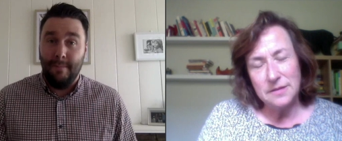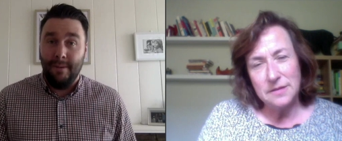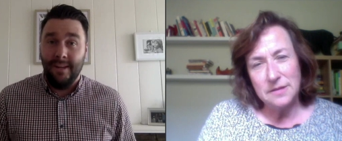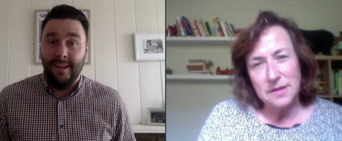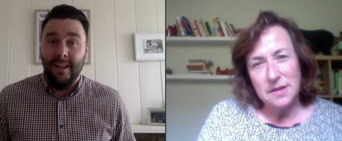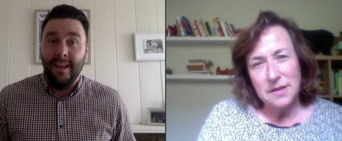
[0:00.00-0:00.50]

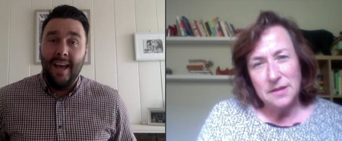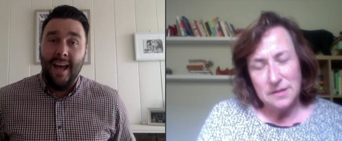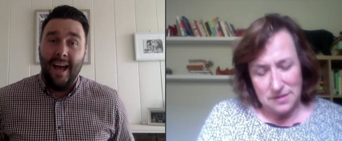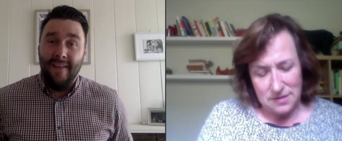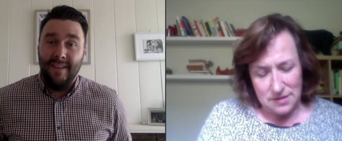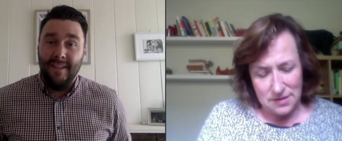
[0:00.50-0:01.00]
Speaker 1: happening
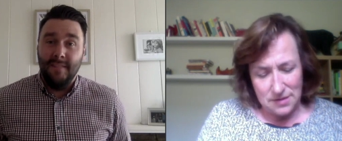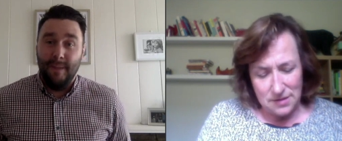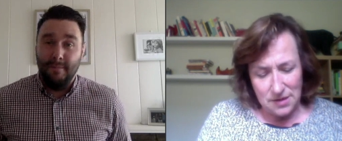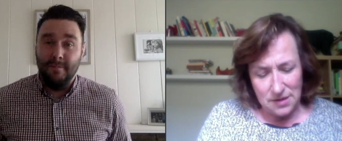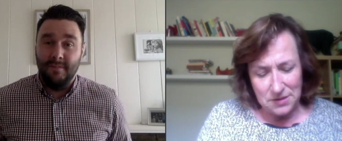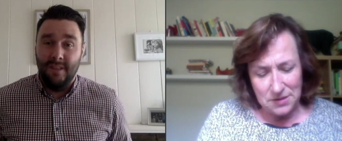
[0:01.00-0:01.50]
uh, um, in
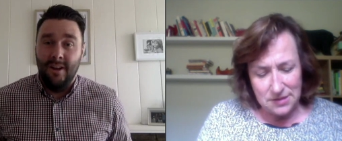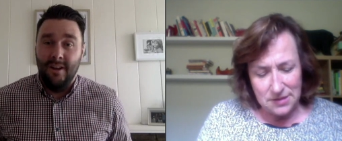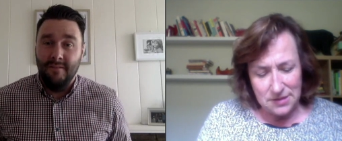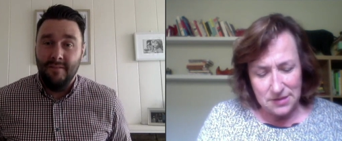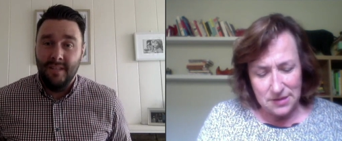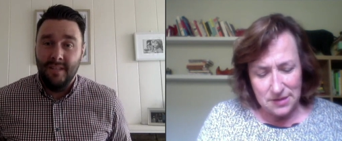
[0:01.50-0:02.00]
these people's
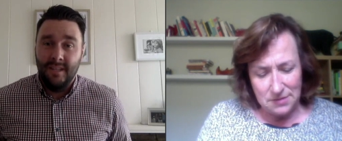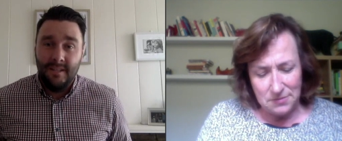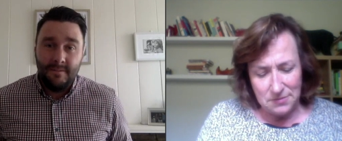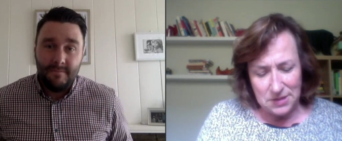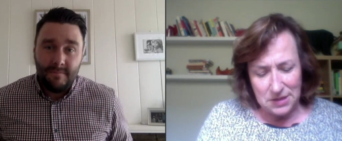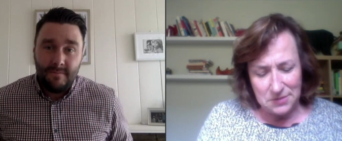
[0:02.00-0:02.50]
lives.
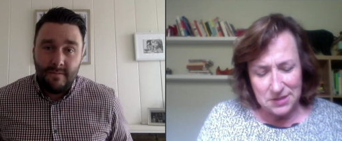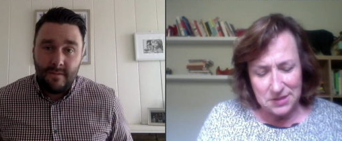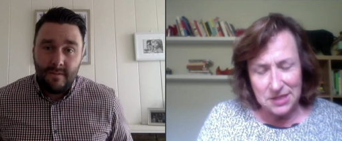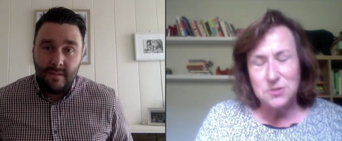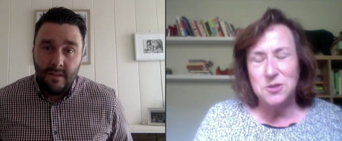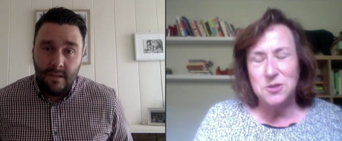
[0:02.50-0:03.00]
Speaker 2: It's
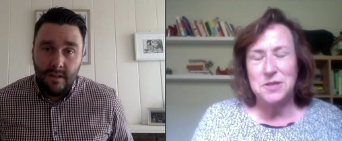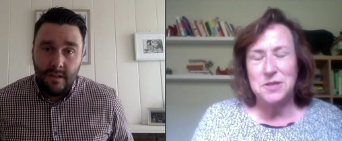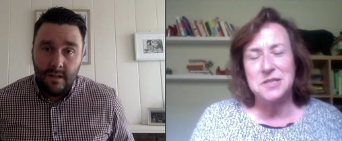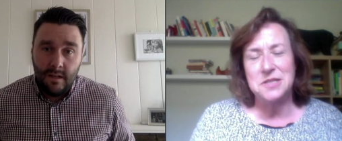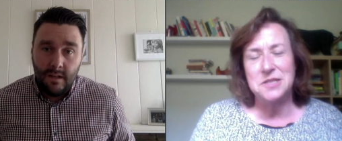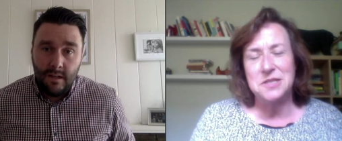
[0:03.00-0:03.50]
such a good
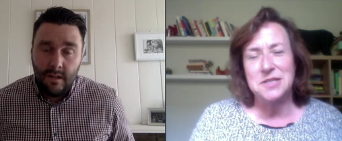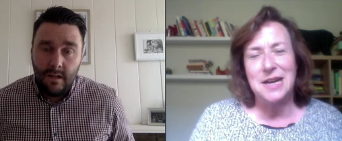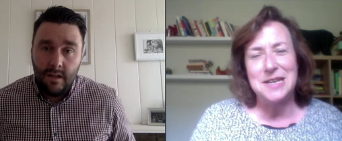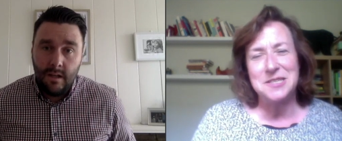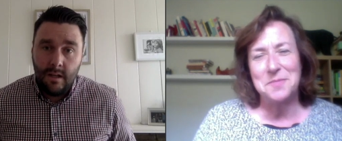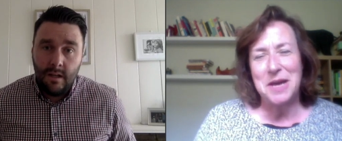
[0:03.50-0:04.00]
question to
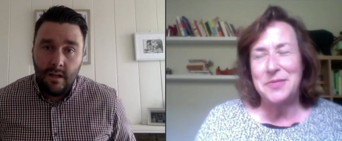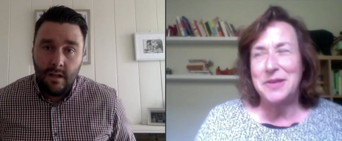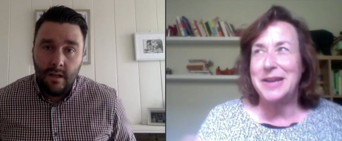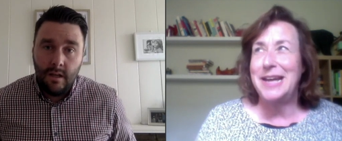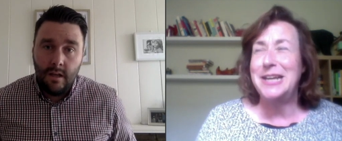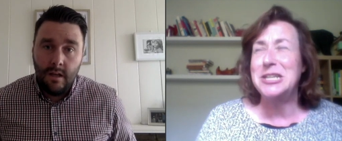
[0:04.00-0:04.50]
ask about
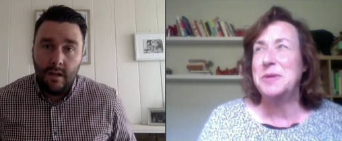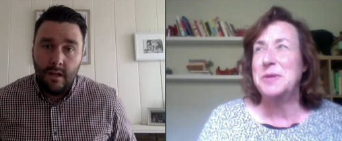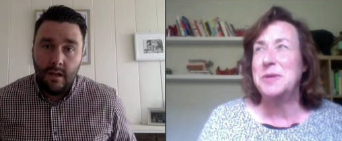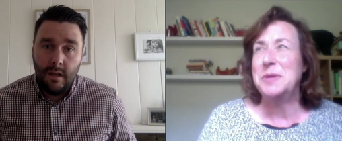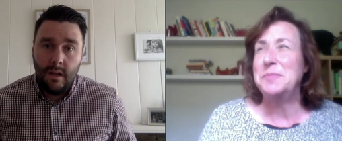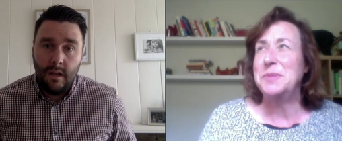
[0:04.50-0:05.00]
that ouch
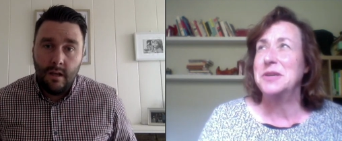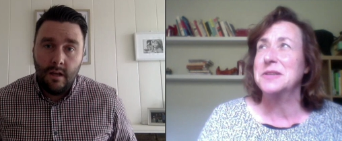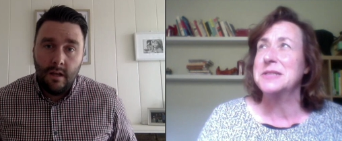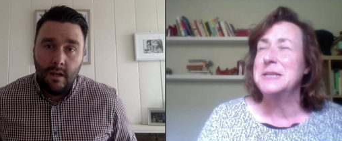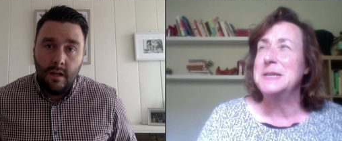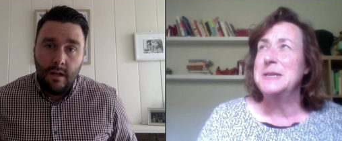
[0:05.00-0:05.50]
moment
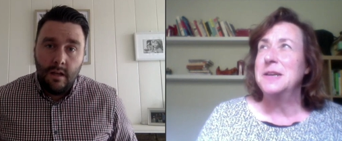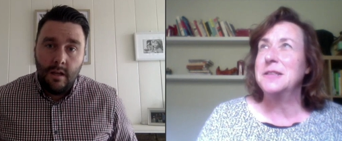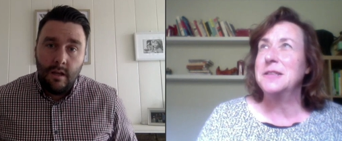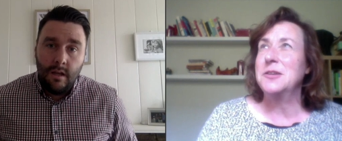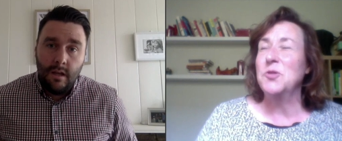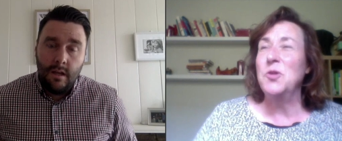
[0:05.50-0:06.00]
because
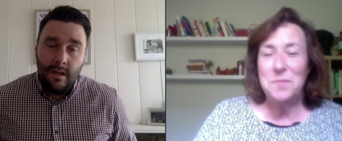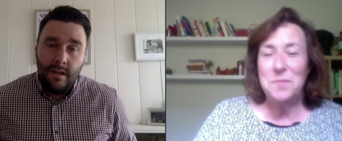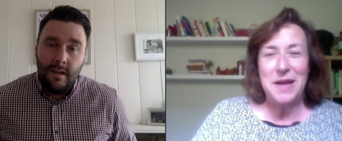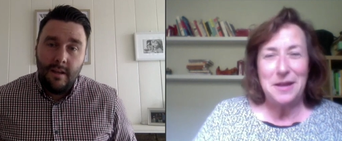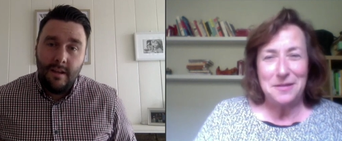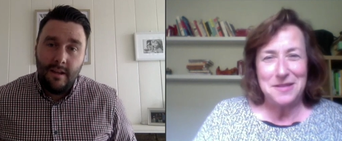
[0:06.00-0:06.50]
they're all
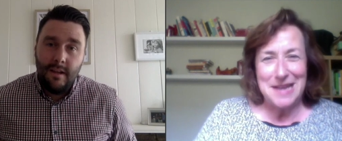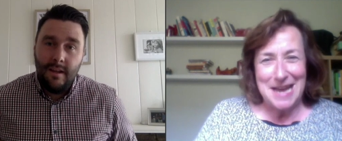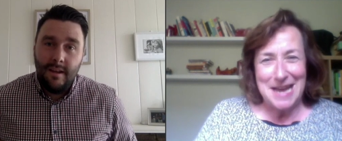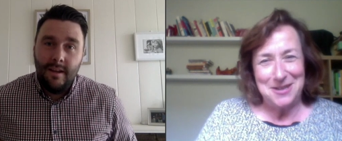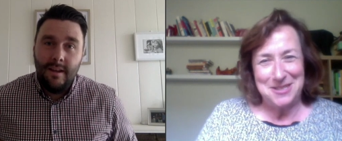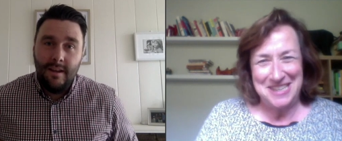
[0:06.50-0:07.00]
about the
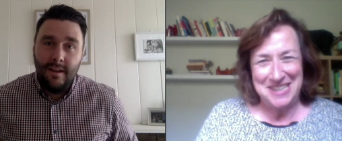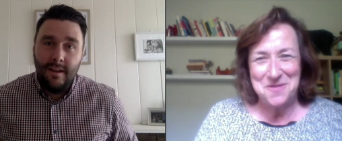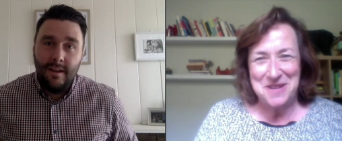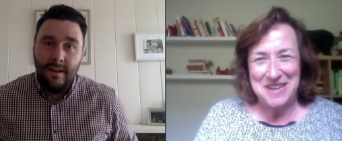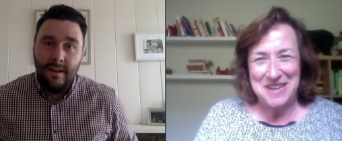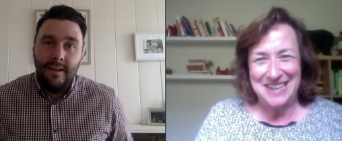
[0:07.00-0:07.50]
ouch in
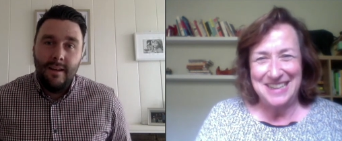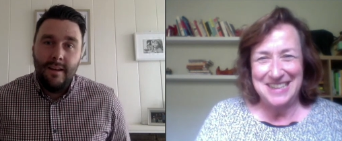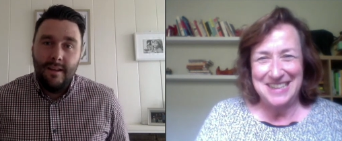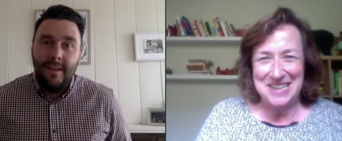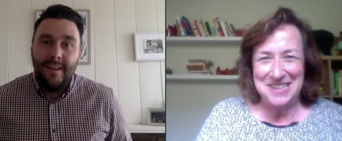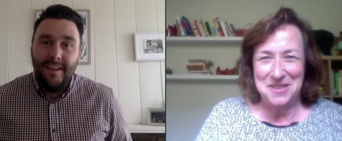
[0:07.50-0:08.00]
a way,
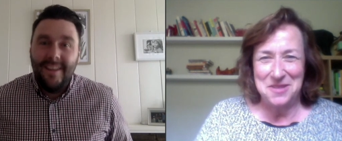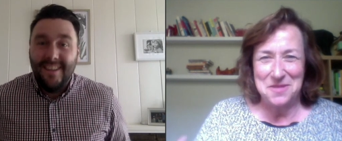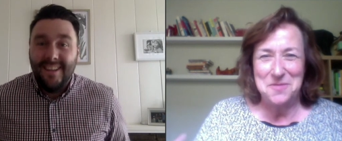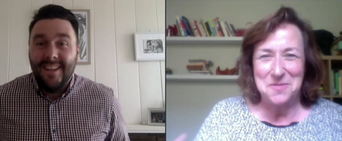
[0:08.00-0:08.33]
aren't they? The, the